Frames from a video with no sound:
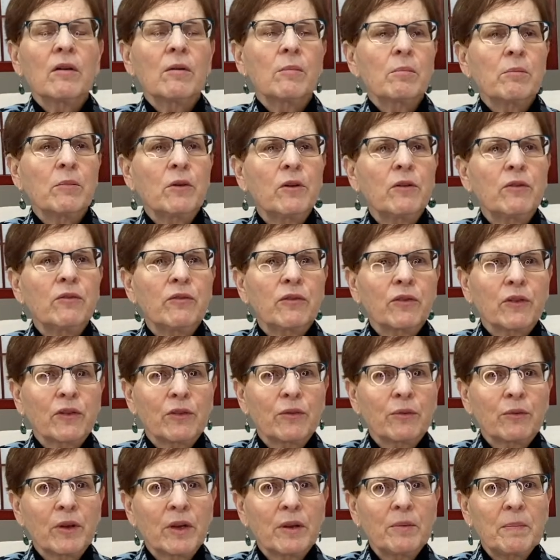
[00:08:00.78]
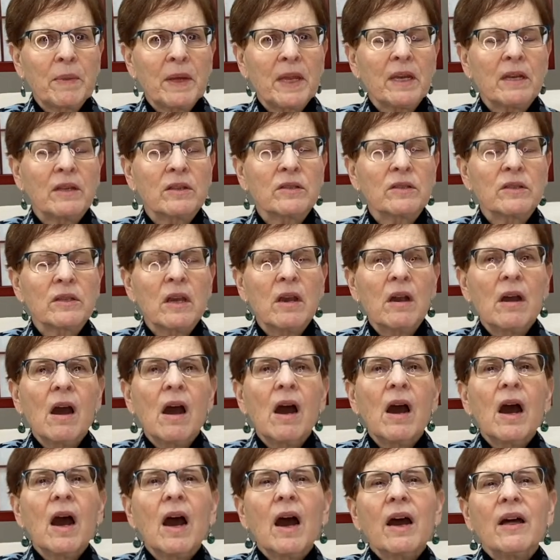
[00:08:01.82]
move for 3 minutes.
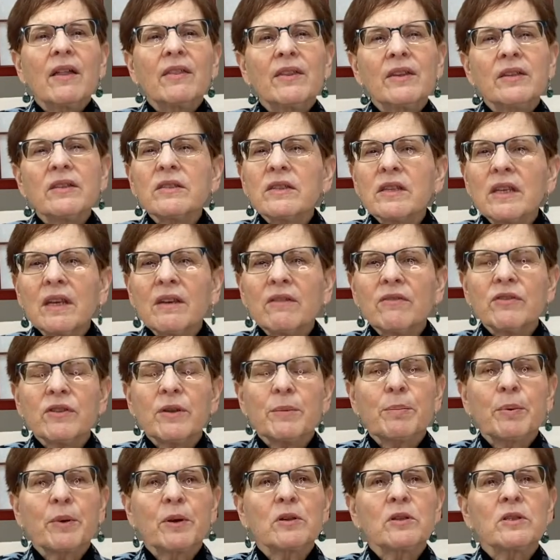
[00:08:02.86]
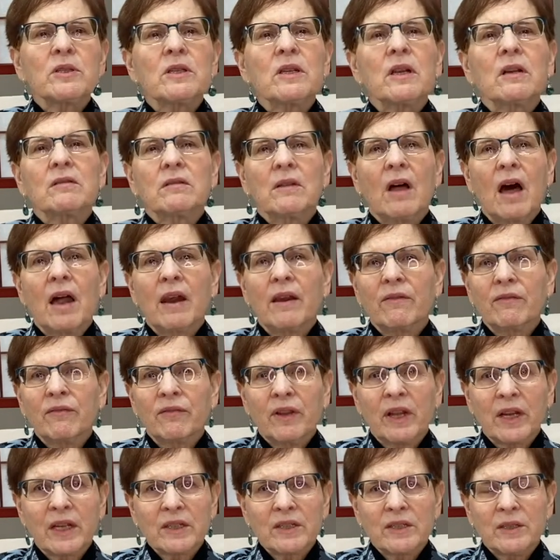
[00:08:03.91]
This gives the person a lot of
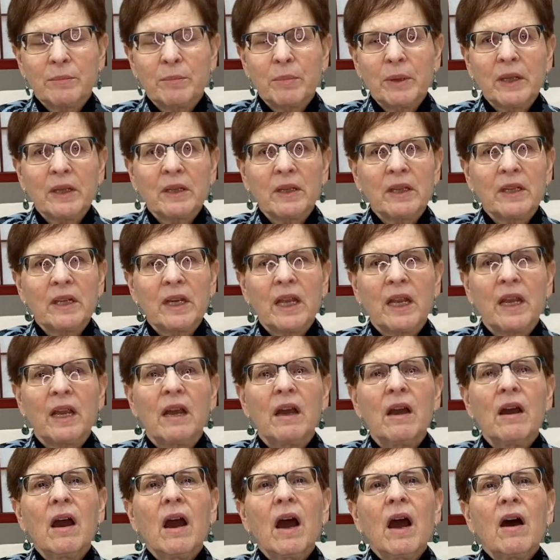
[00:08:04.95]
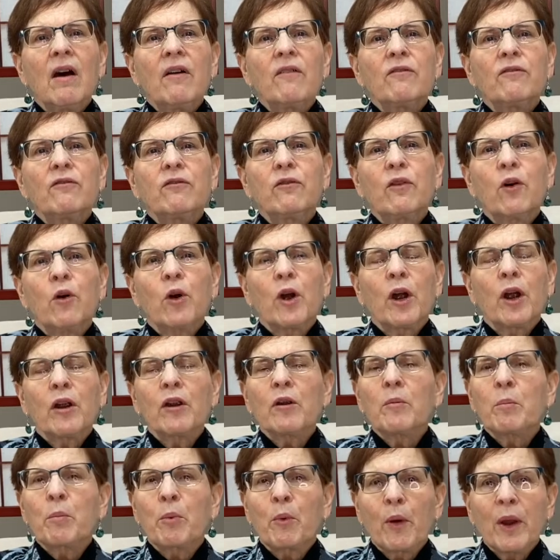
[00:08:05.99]
flexibility for
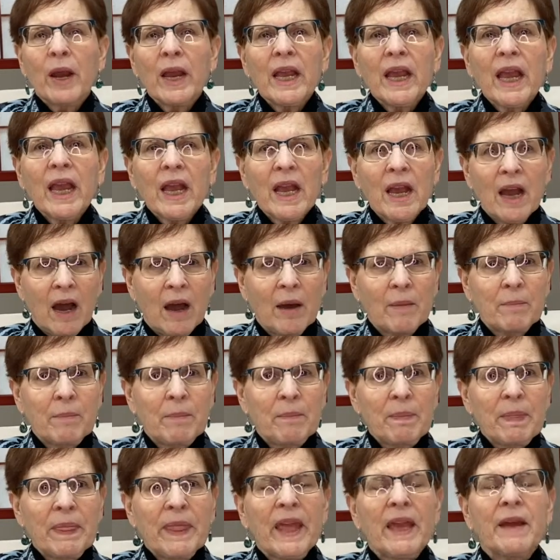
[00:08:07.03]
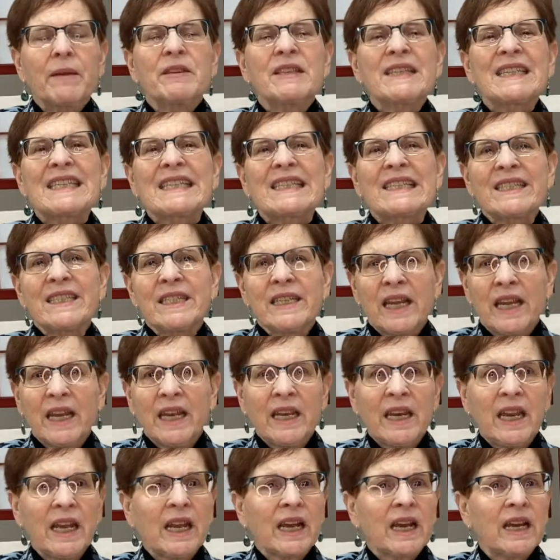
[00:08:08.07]
breaking up and
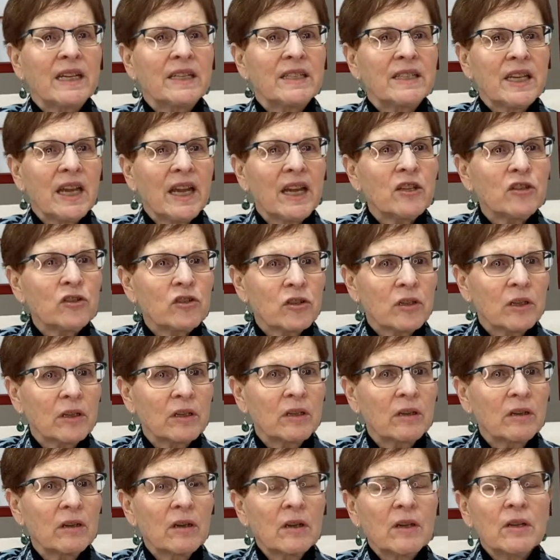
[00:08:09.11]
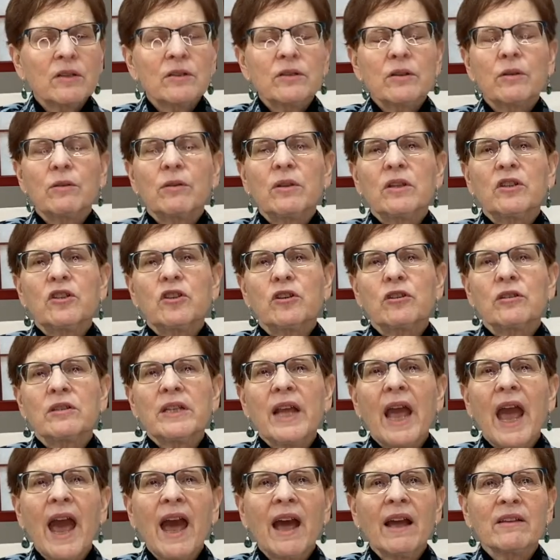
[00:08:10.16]
sustaining attention so that your
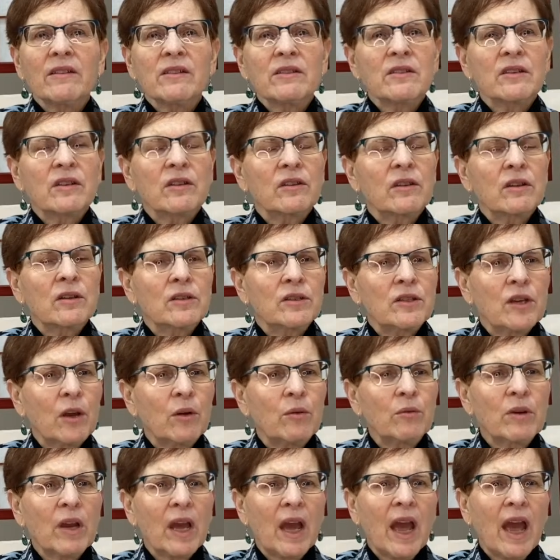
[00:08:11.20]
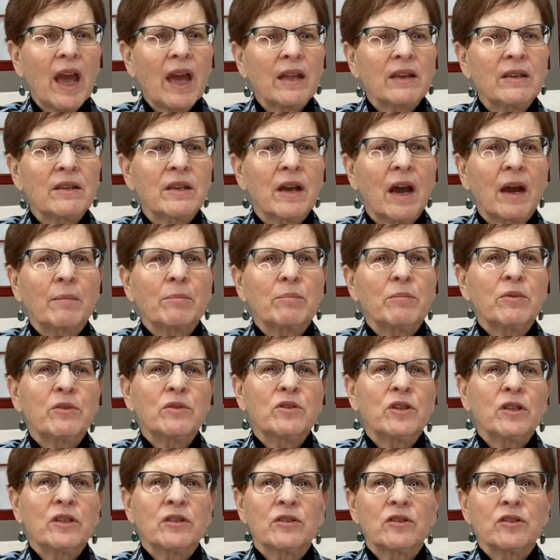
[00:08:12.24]
tasks don't end up
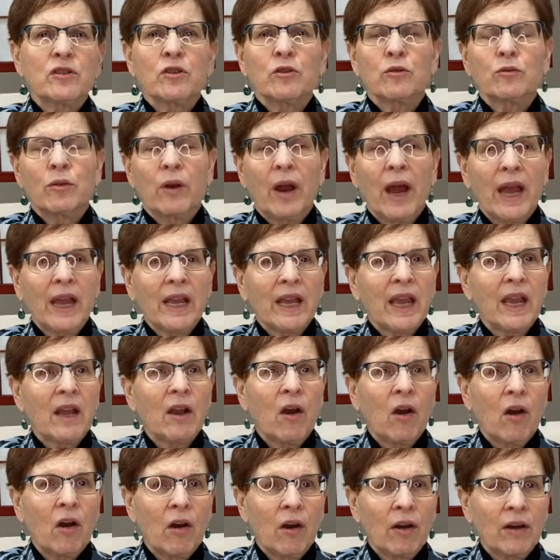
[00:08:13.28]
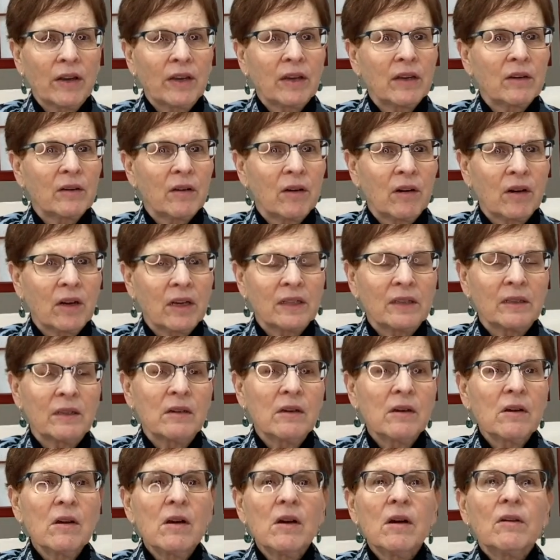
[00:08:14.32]
just dragging on and on.
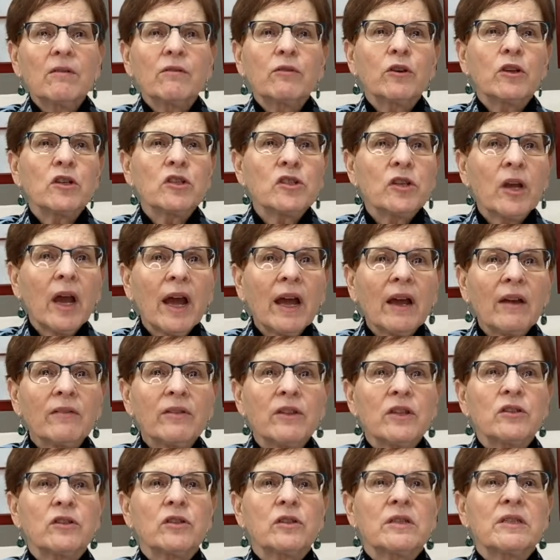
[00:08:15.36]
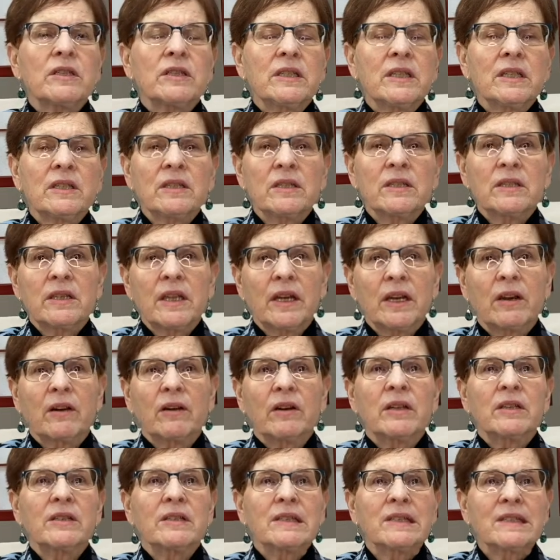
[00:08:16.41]
For a child that just sits there
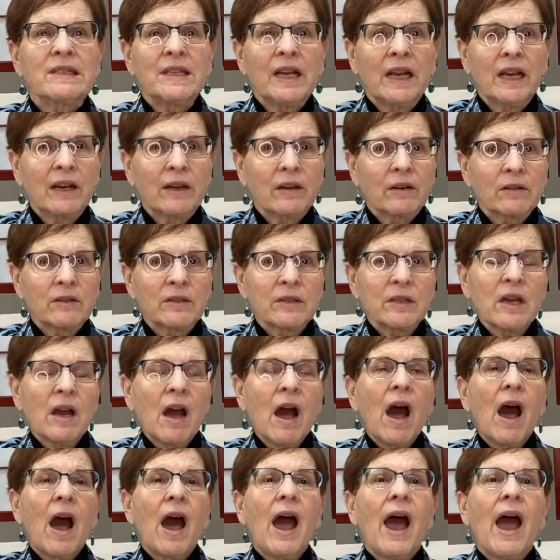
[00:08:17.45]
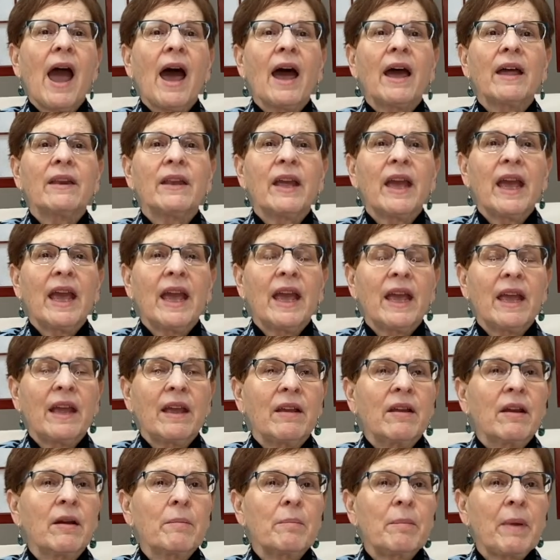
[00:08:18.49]
and stares at a
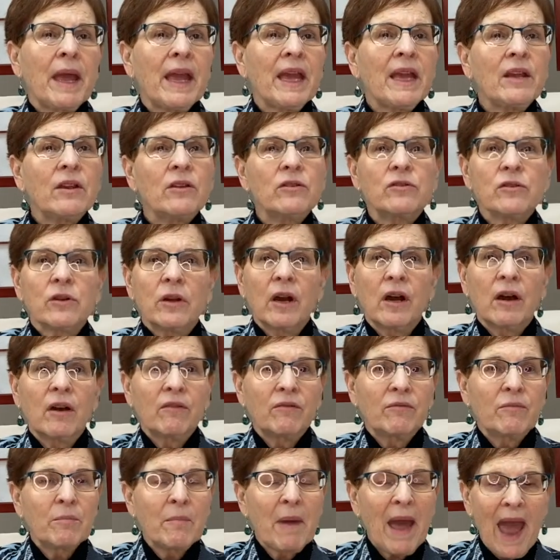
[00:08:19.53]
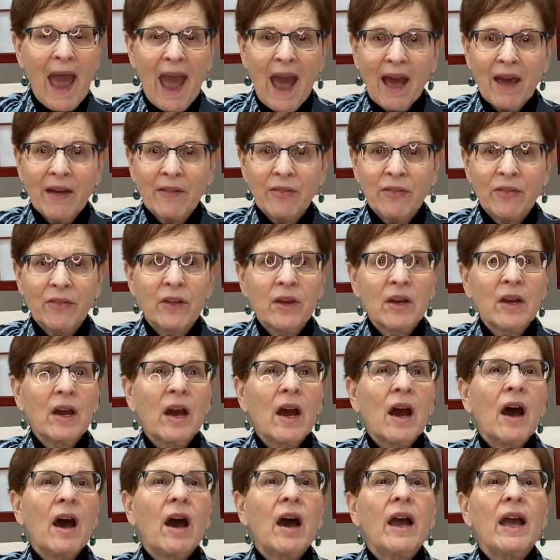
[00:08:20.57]
page of math,
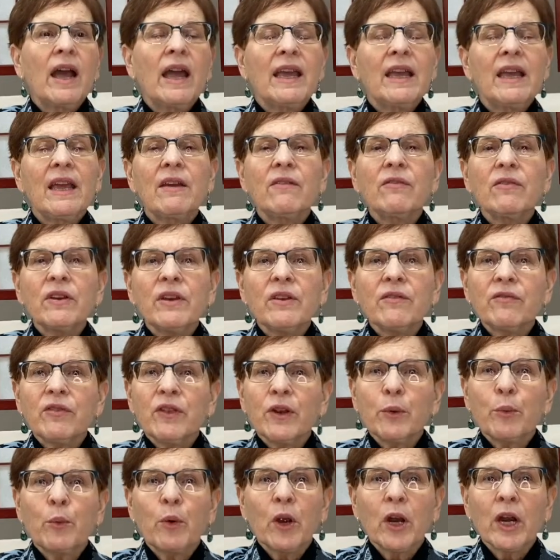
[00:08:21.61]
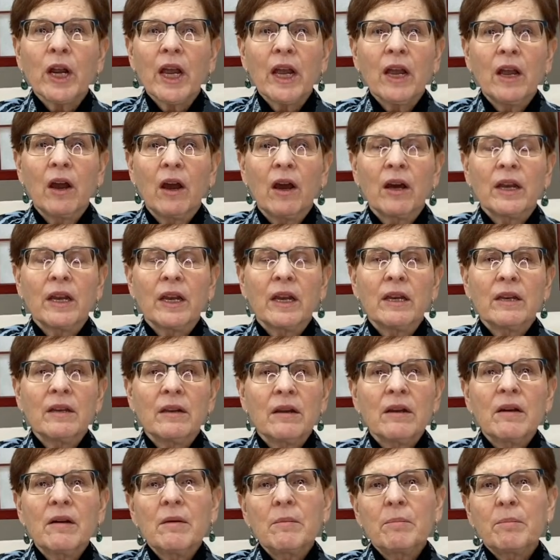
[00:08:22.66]
even if they're working on it,
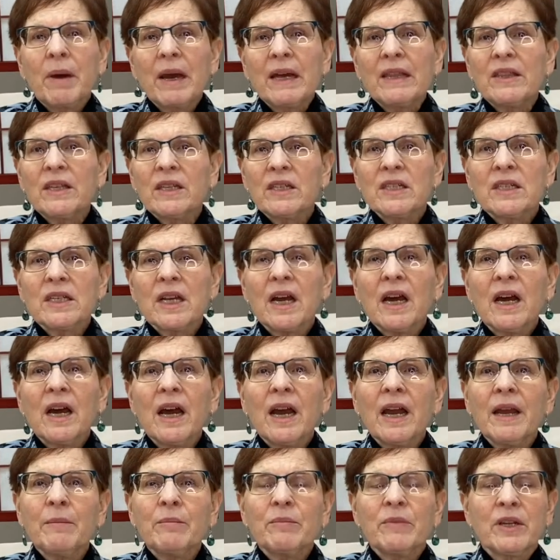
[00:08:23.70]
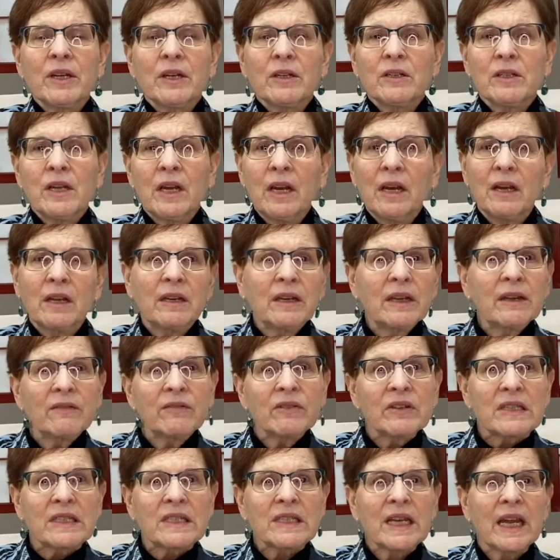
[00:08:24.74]
by the time they're done, if
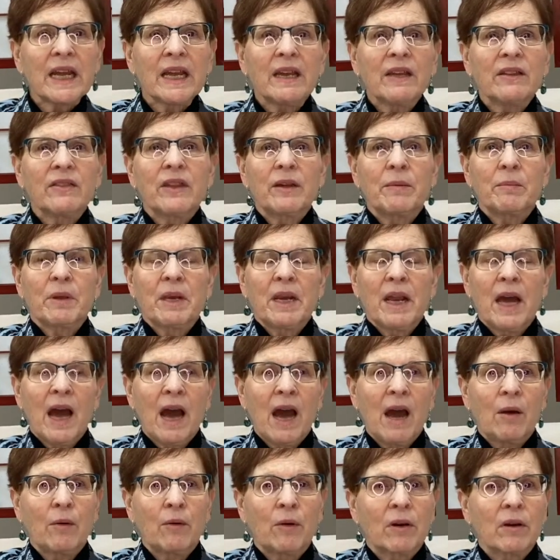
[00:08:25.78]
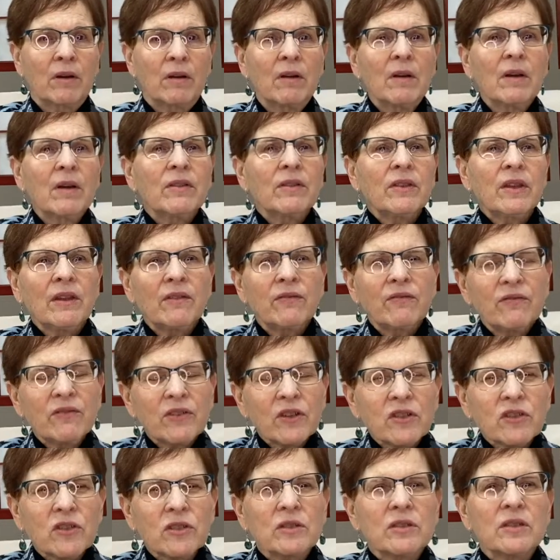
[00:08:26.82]
it's taken them an hour, the
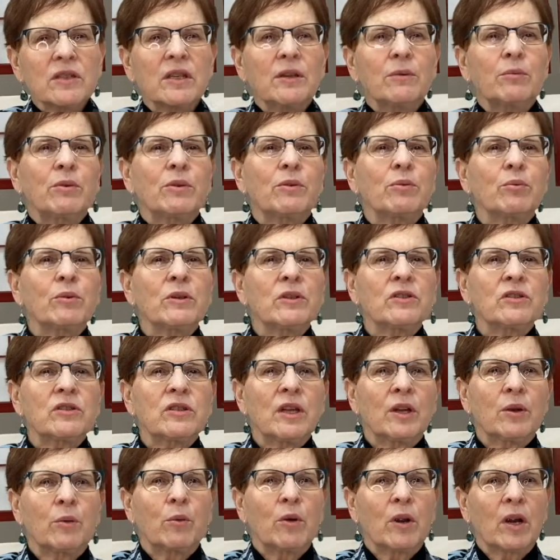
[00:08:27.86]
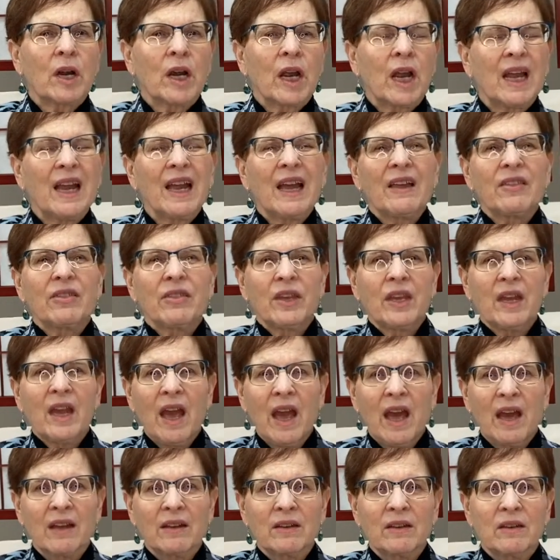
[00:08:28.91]
efficiency with which they're working at the
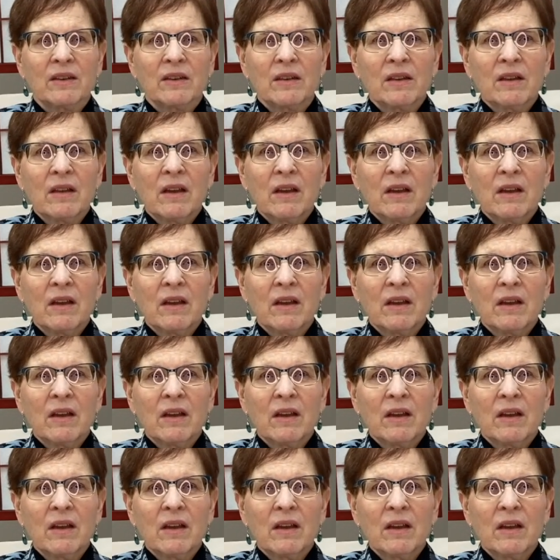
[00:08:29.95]
end